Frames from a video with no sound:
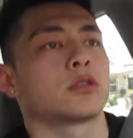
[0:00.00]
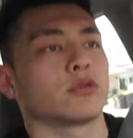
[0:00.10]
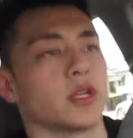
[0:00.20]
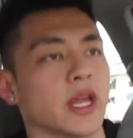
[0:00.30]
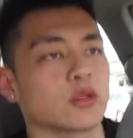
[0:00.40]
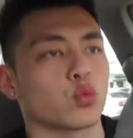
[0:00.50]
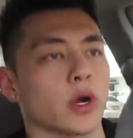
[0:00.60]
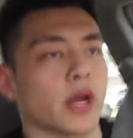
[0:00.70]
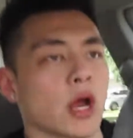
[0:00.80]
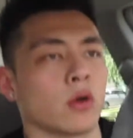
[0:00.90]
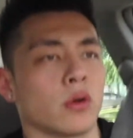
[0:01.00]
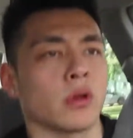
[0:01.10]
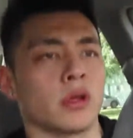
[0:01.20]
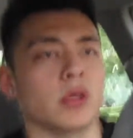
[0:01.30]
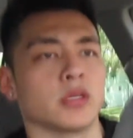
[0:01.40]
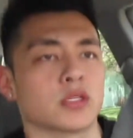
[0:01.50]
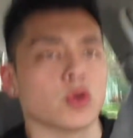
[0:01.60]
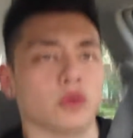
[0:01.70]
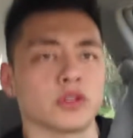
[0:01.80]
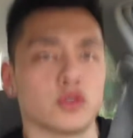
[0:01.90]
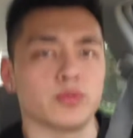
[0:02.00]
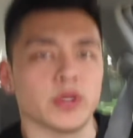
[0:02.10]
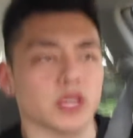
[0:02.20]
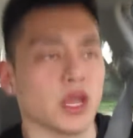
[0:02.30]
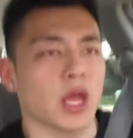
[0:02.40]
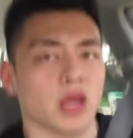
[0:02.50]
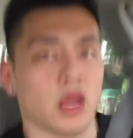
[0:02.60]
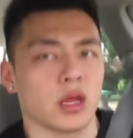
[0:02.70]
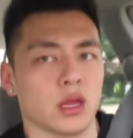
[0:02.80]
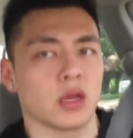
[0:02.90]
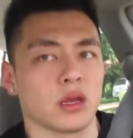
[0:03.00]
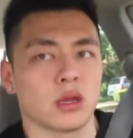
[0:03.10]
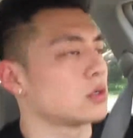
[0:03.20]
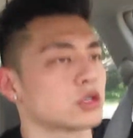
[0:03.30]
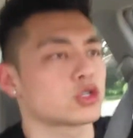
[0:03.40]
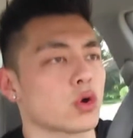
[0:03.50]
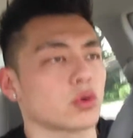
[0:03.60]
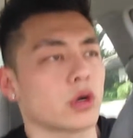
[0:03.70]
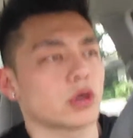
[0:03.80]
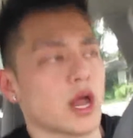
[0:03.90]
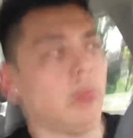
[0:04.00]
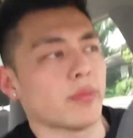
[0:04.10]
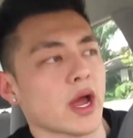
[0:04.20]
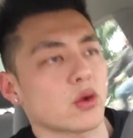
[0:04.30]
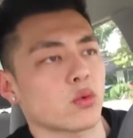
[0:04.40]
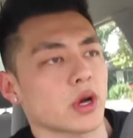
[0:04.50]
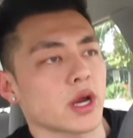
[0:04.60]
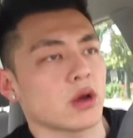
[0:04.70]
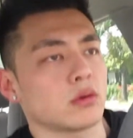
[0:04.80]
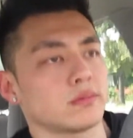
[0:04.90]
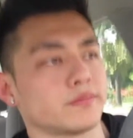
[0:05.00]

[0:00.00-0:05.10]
So today's workout is going to be a shoulder and back workout